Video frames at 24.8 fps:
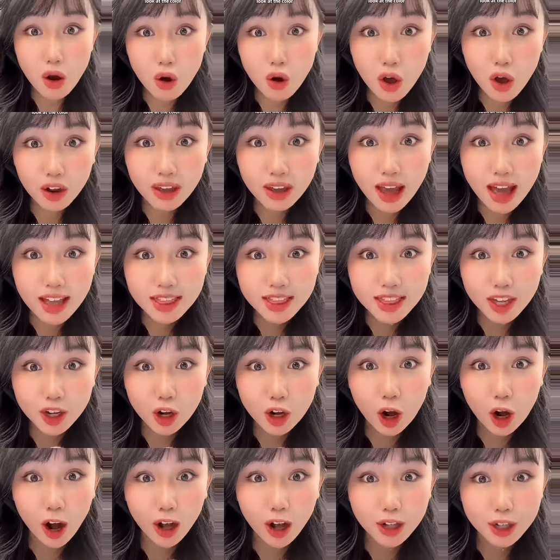Look at the
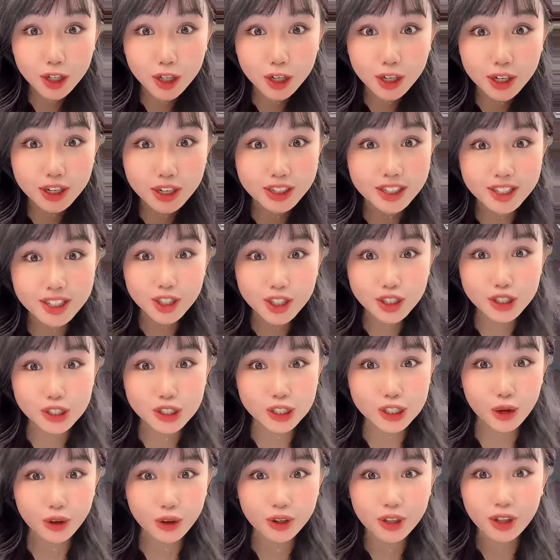color, this is
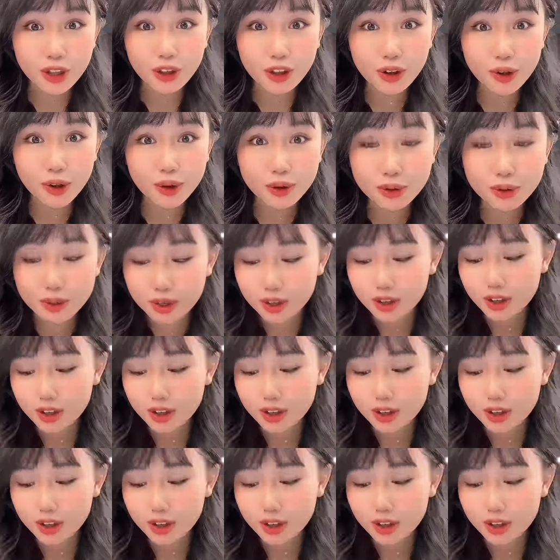so cute.